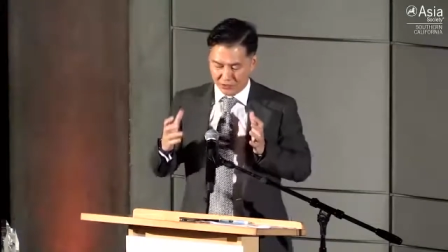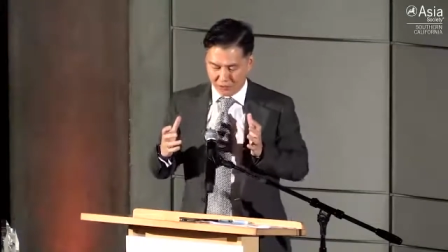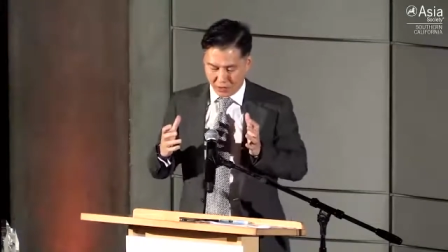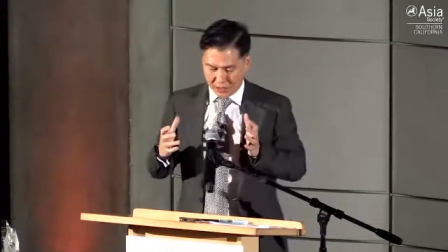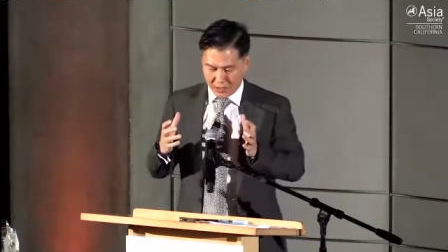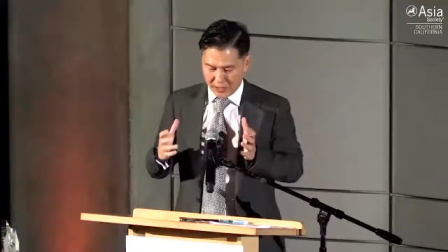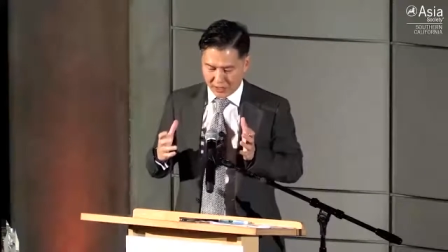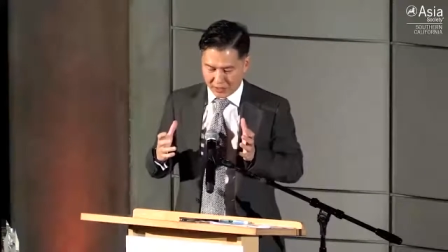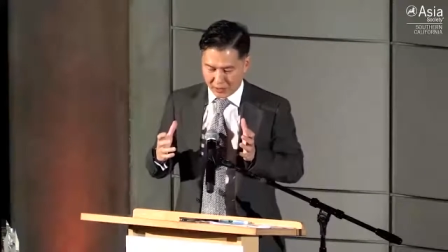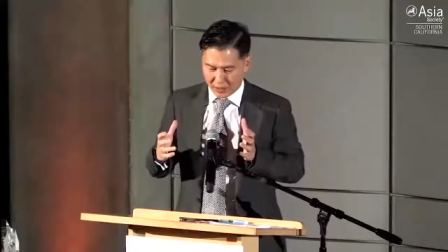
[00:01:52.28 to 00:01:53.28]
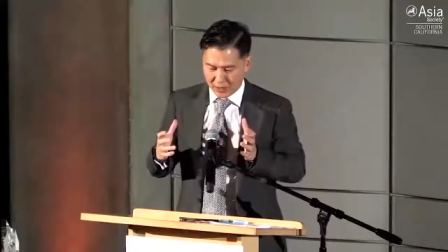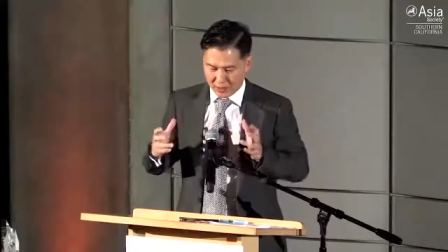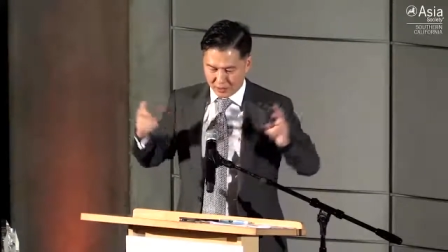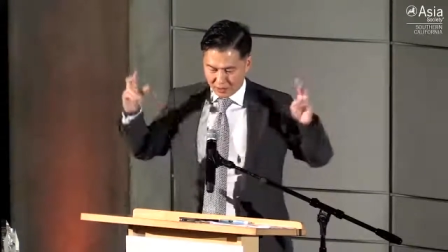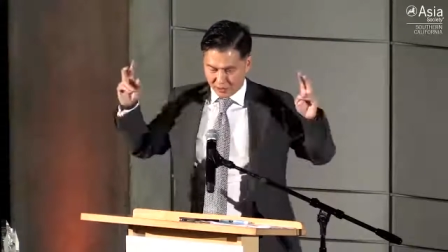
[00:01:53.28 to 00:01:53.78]
not anything
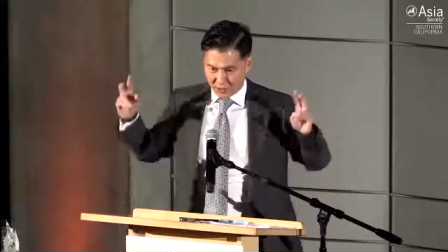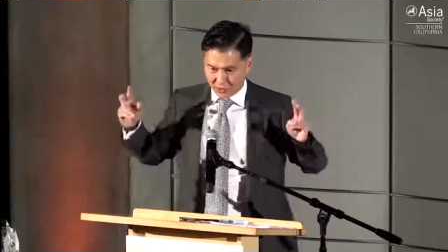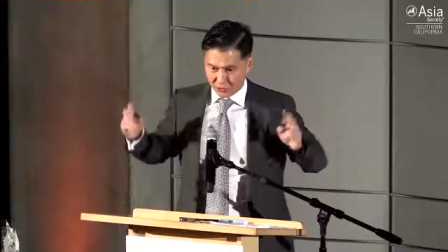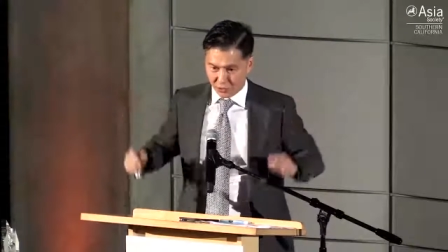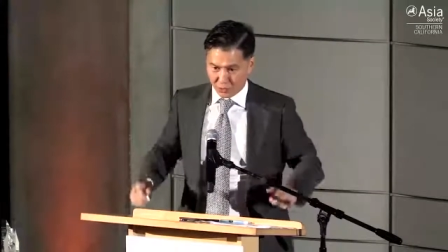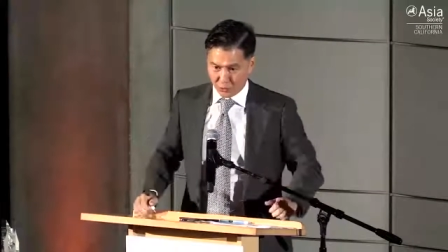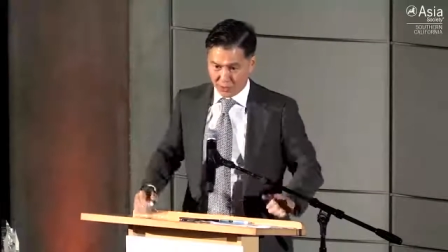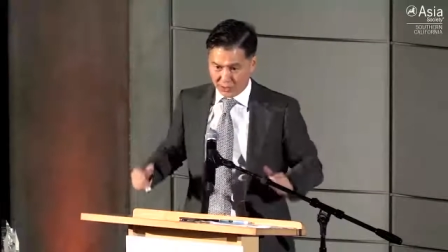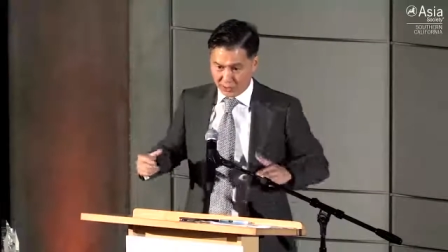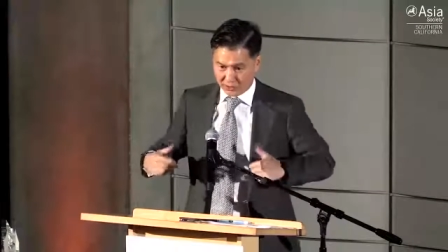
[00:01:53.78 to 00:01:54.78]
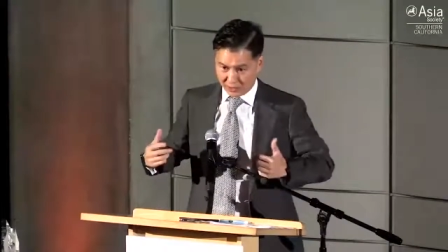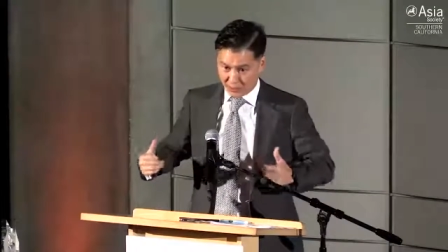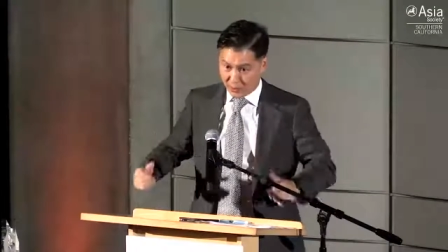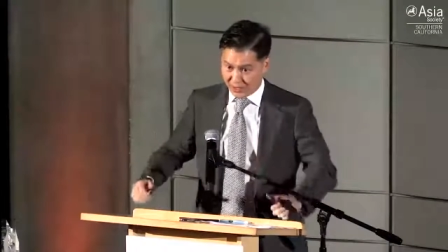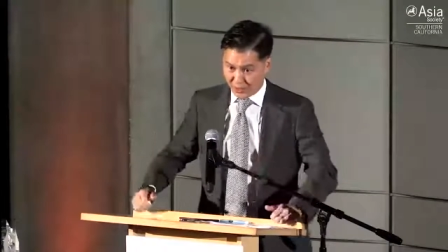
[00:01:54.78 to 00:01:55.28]
tied to Hollywood other
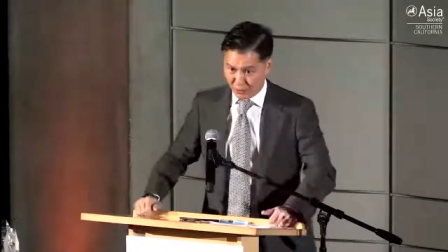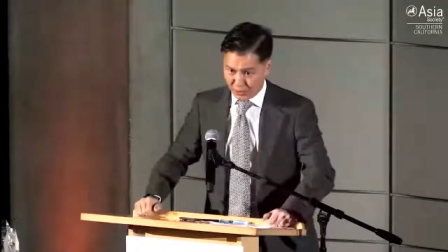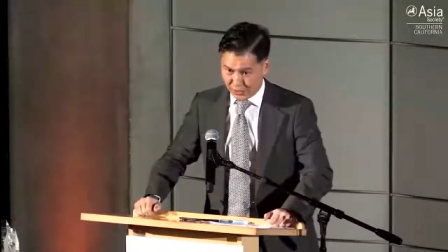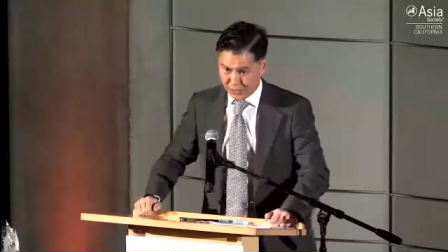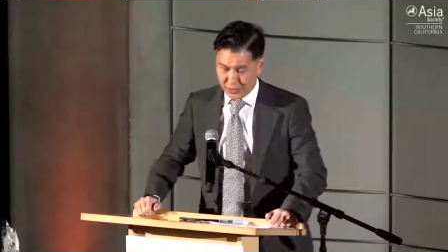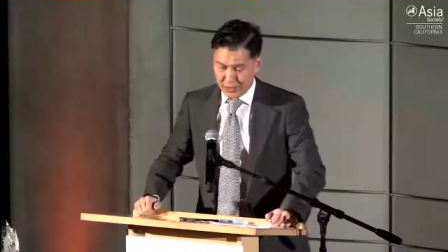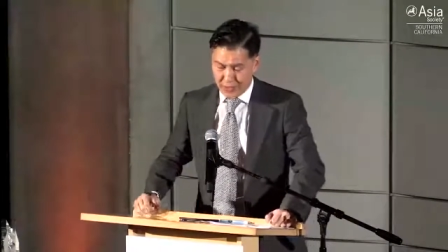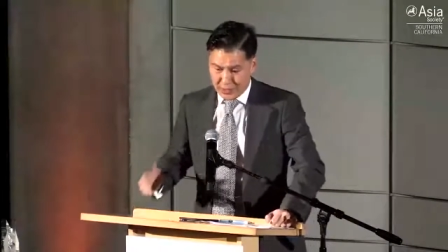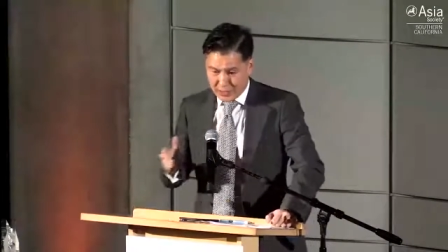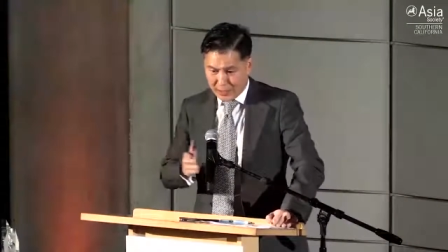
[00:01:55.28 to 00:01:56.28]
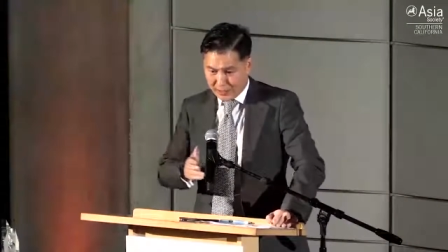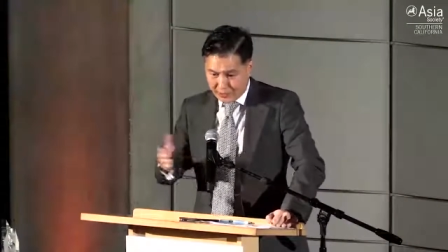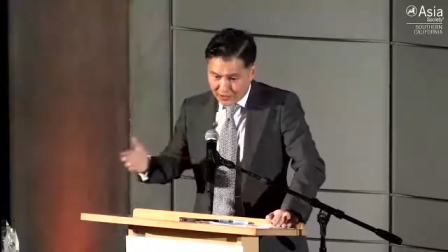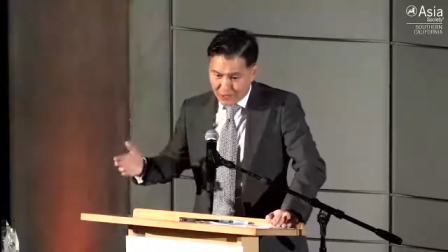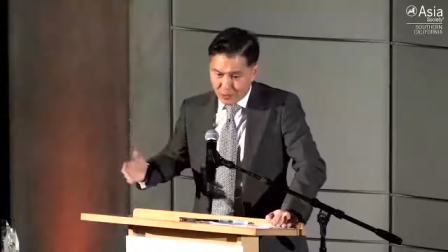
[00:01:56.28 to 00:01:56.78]
than by name only. And at
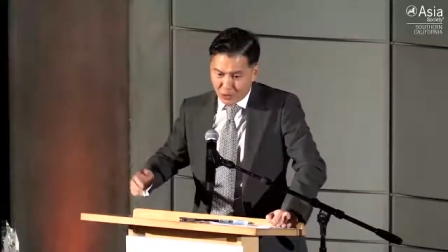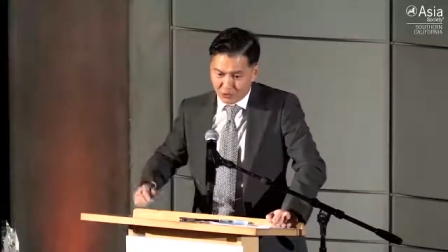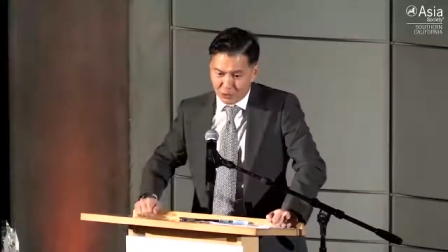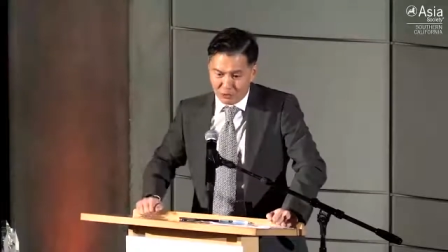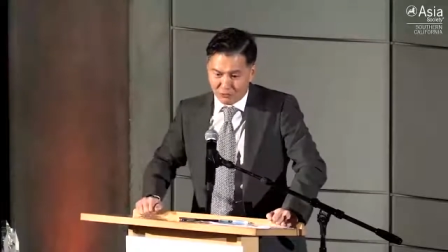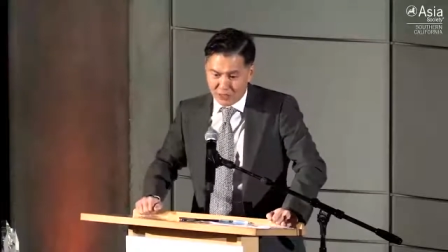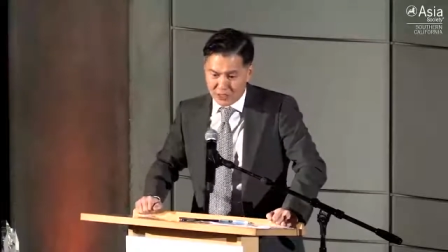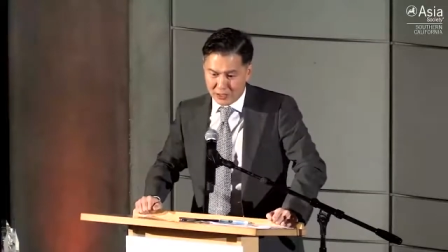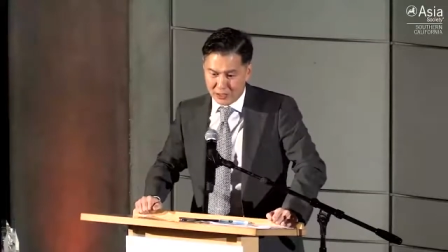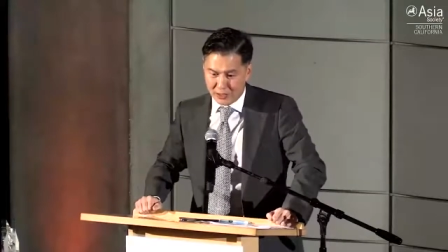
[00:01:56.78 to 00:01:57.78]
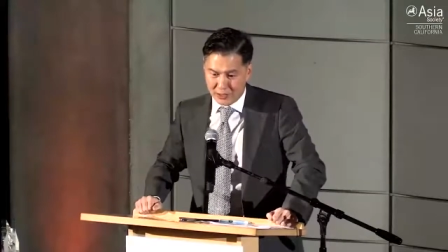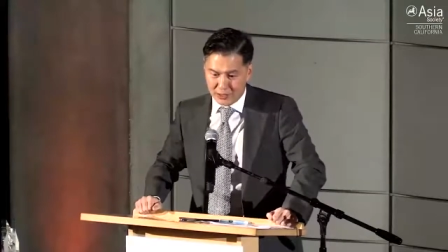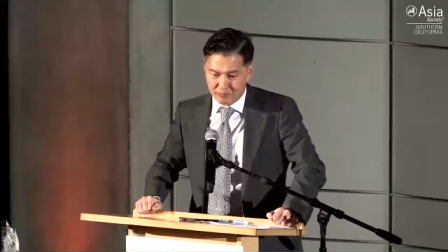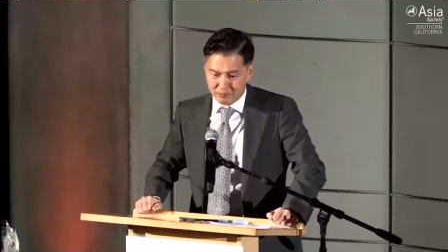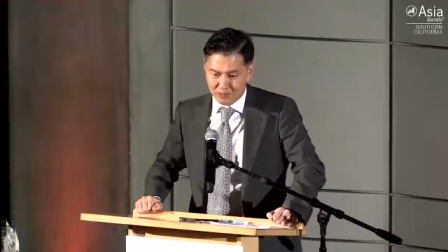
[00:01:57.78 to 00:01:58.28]
that time, I also befriended
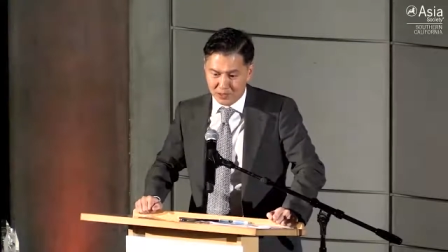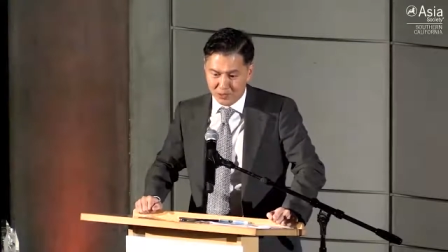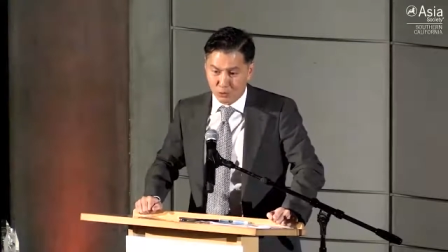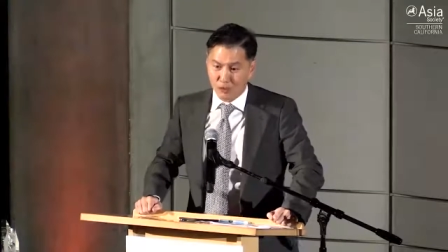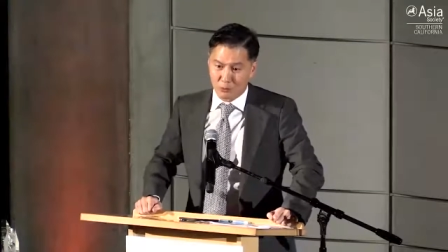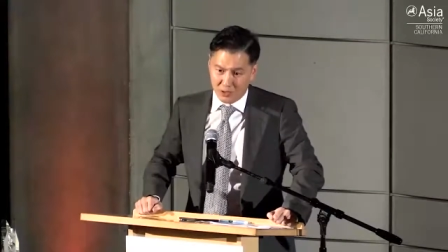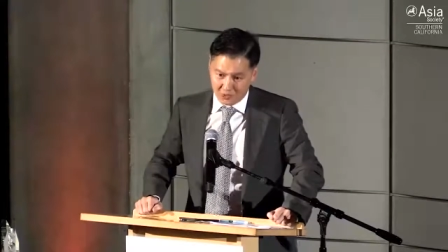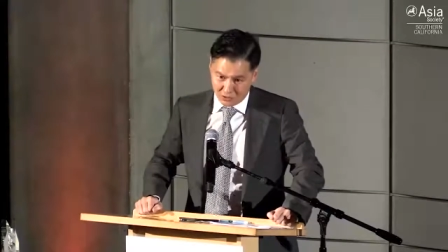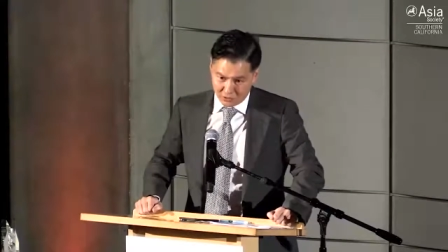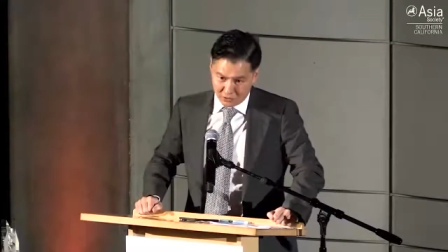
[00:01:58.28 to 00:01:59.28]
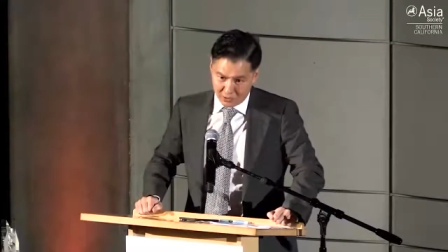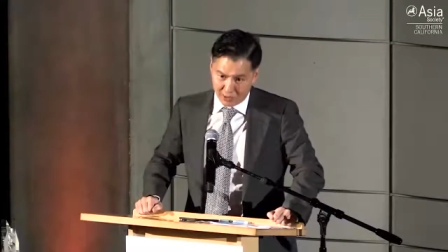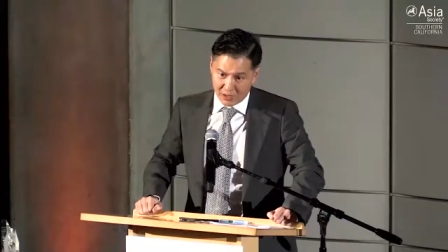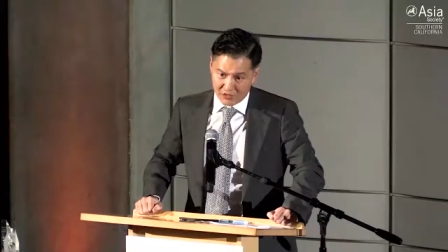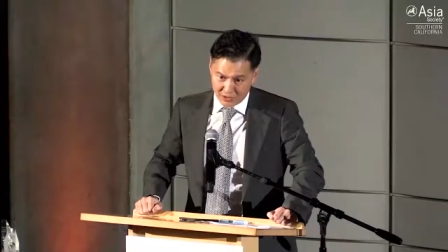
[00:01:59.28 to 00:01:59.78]
a local politician,
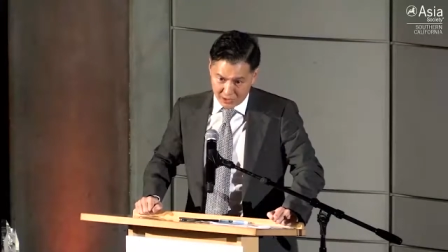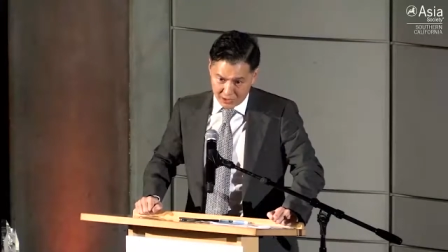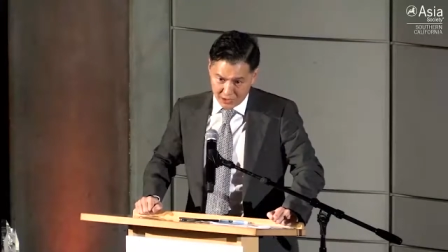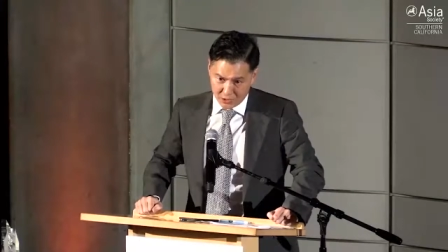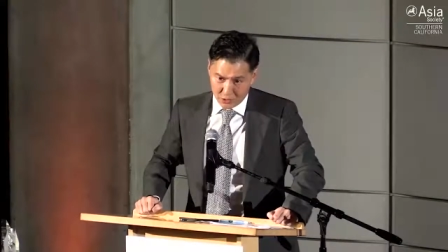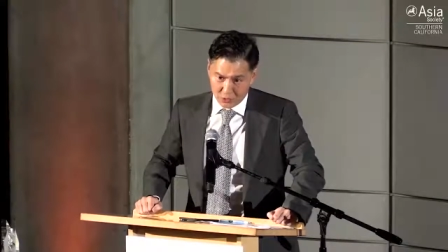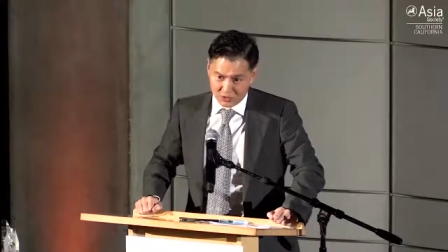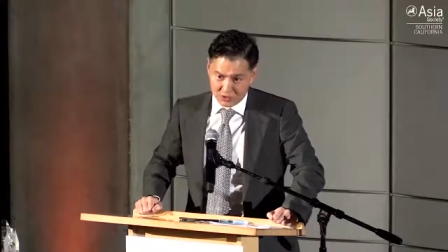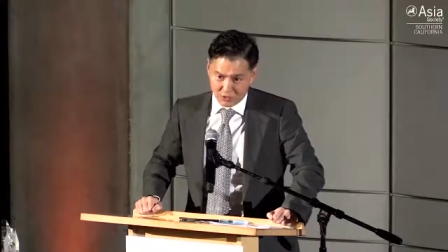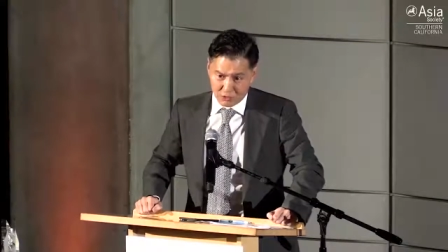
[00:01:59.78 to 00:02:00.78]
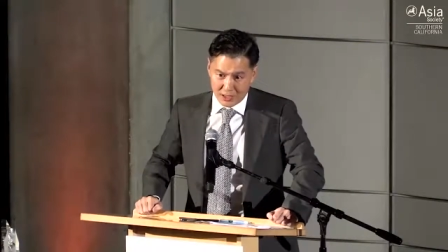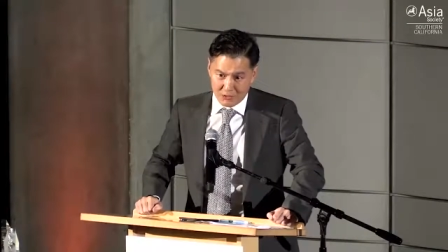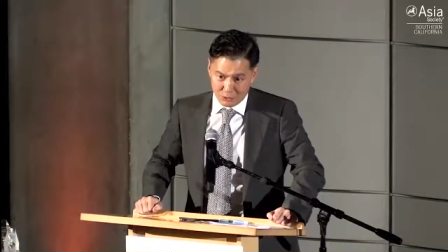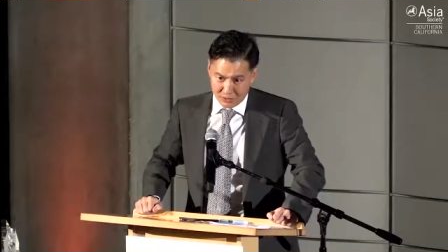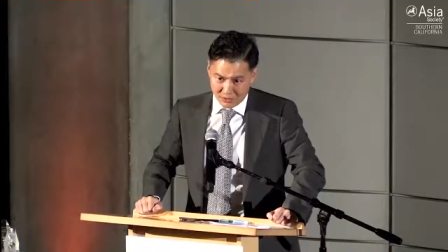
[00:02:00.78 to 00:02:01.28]
Eric Garcetti, who was a district
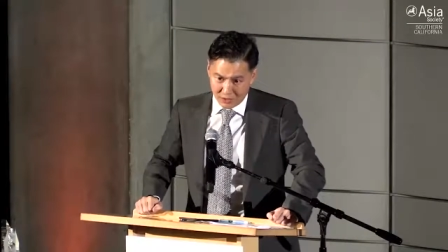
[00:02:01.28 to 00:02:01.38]
councilman of